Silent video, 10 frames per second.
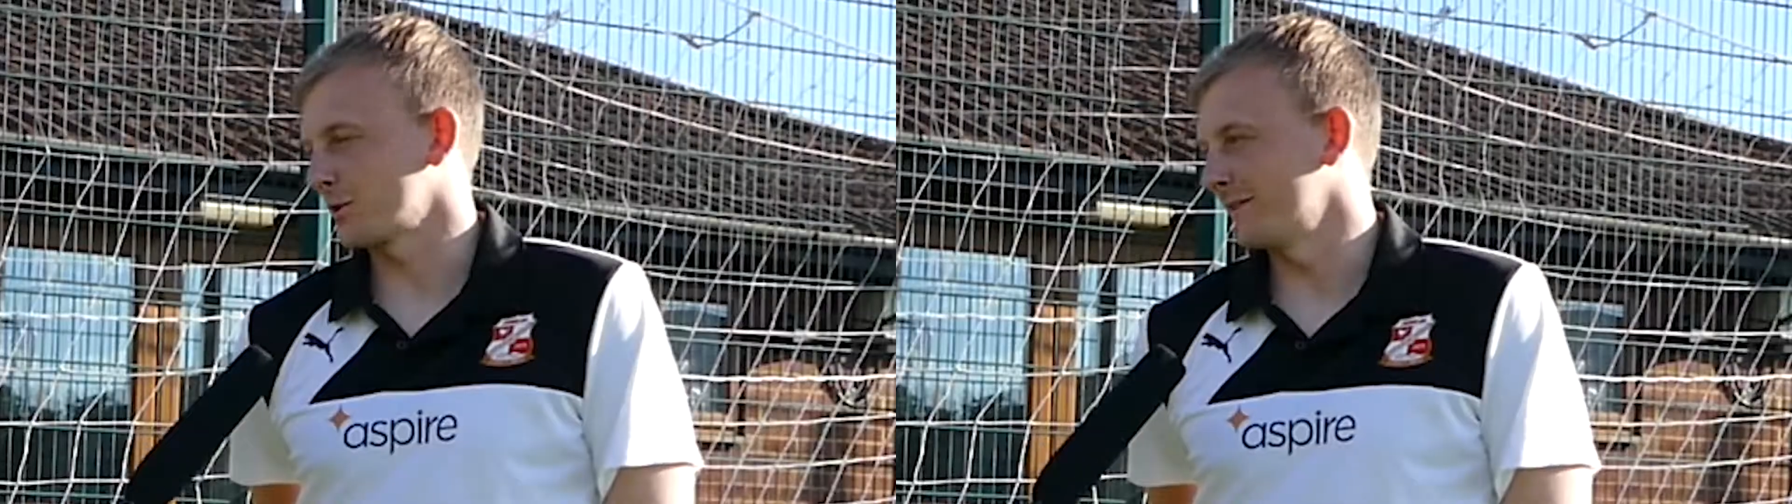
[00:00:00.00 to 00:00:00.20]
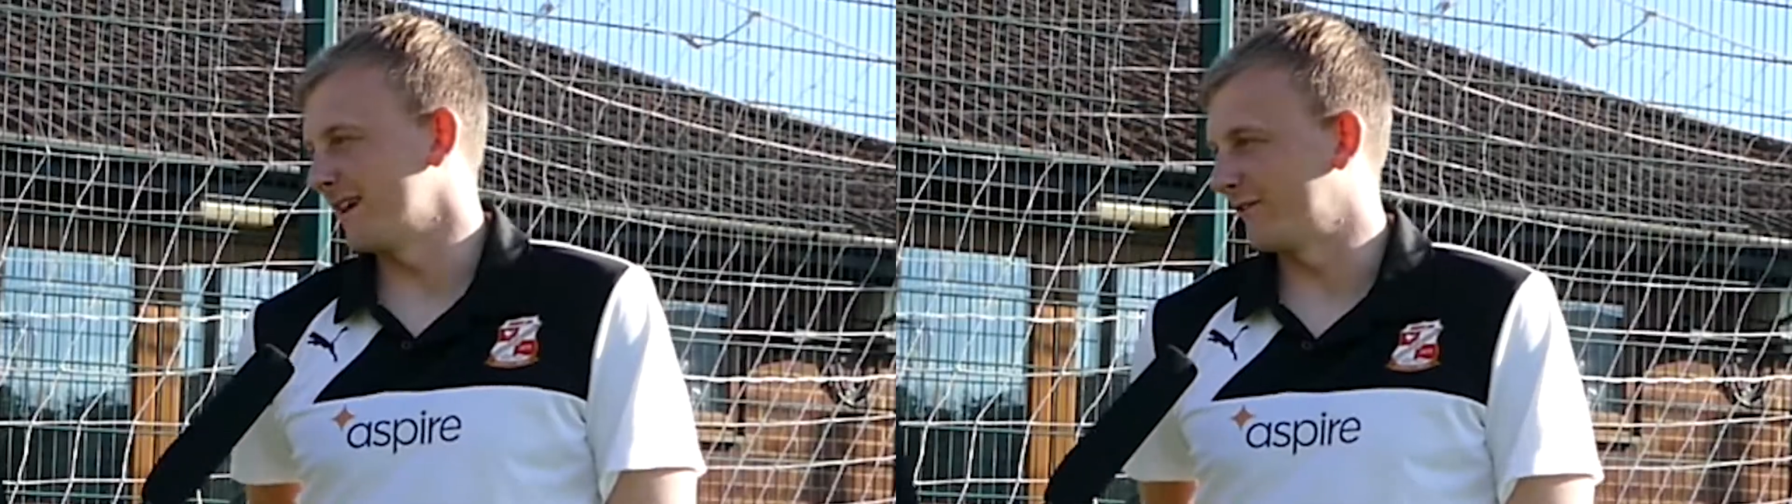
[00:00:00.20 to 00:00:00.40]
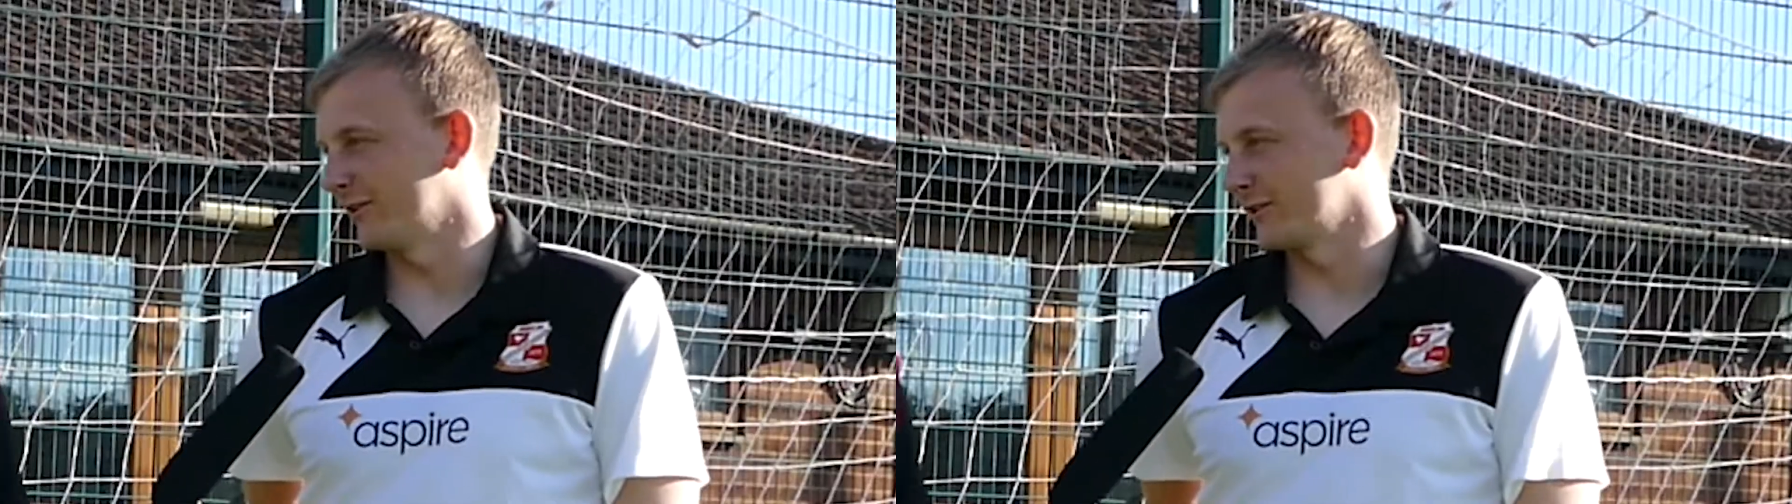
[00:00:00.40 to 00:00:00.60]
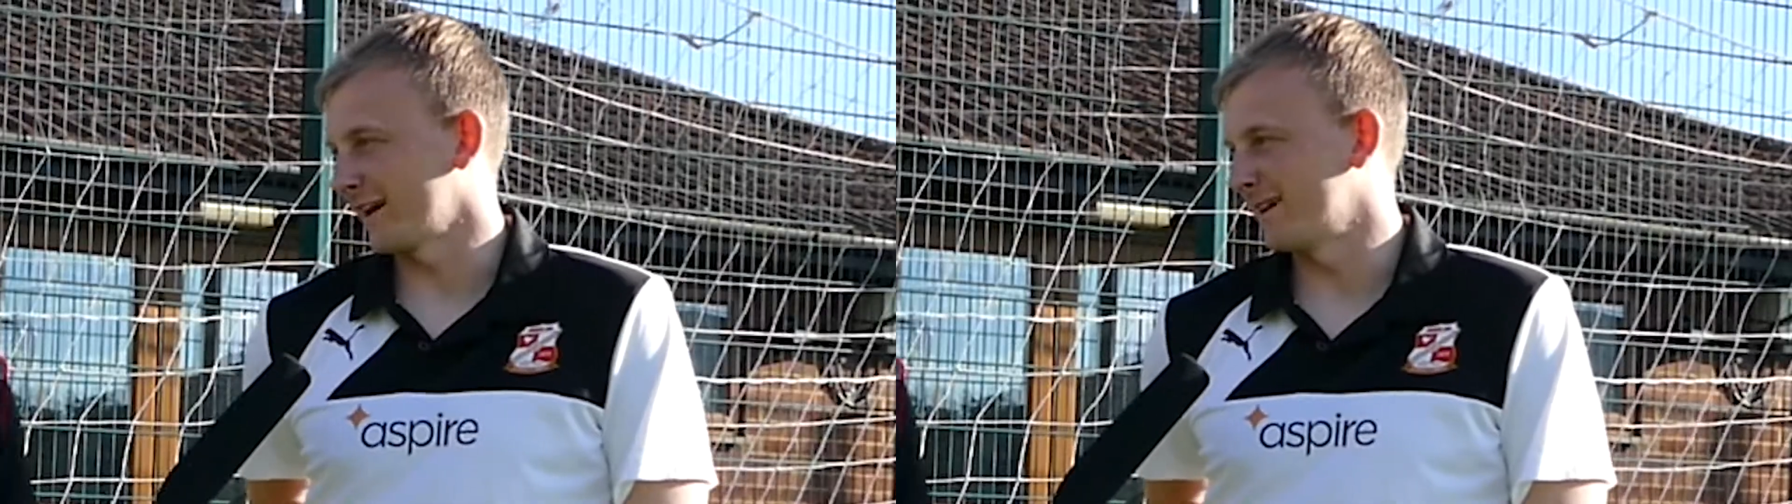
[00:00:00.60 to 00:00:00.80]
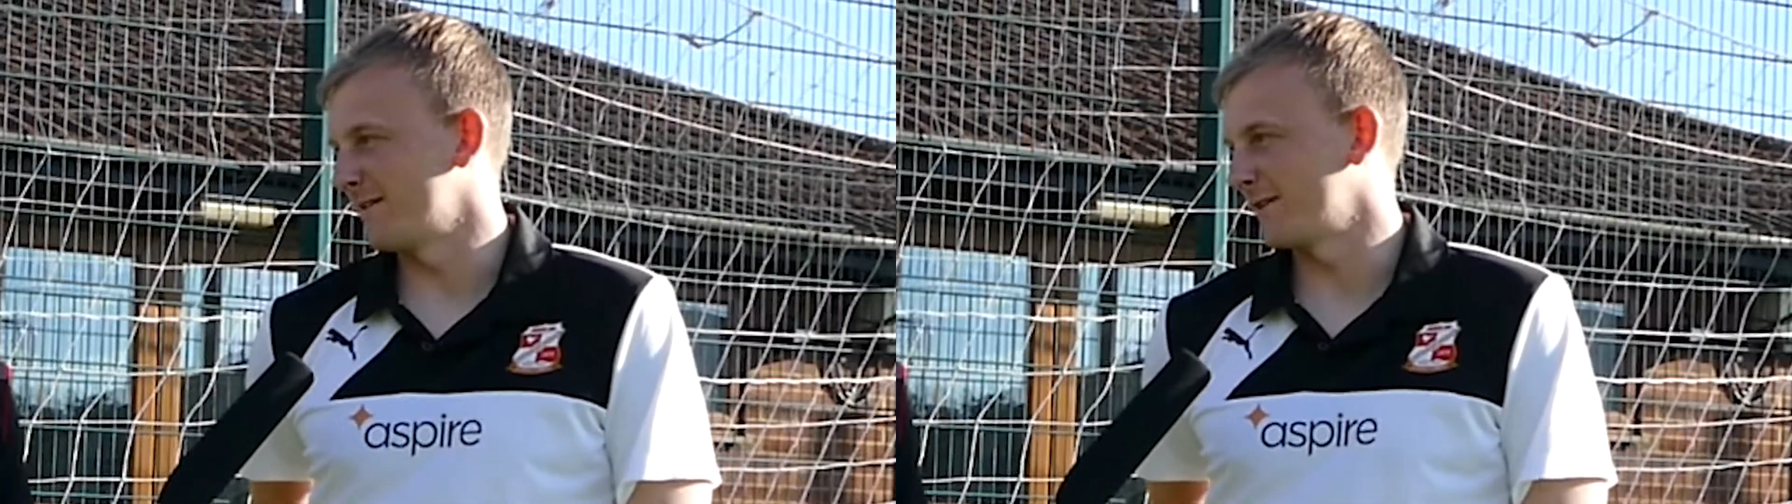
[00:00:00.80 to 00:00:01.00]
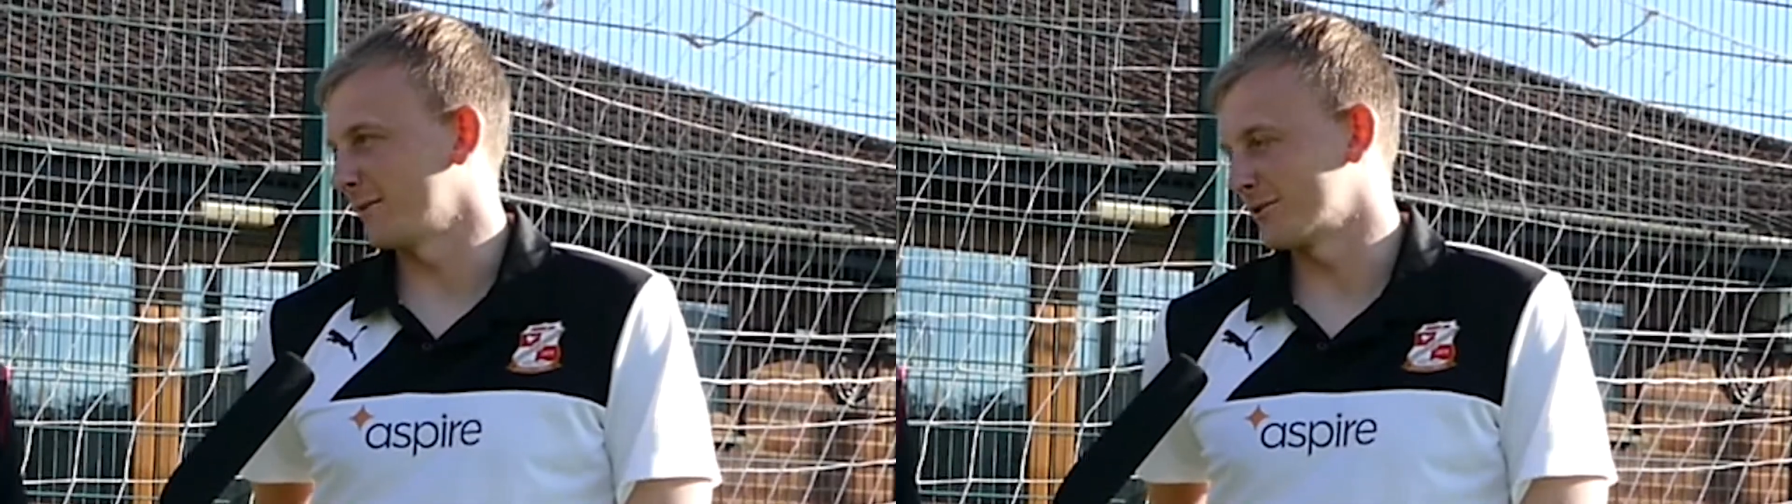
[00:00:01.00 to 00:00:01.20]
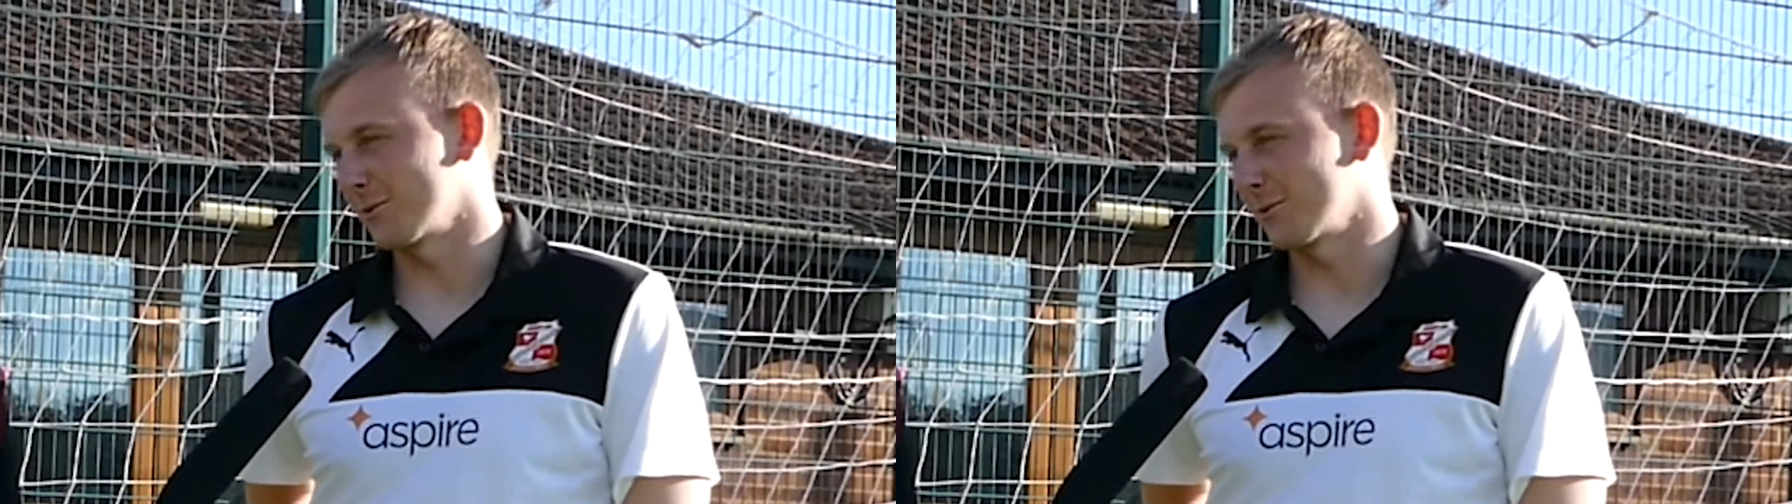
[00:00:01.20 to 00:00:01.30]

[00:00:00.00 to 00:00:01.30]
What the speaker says: win their first game. Everybody wants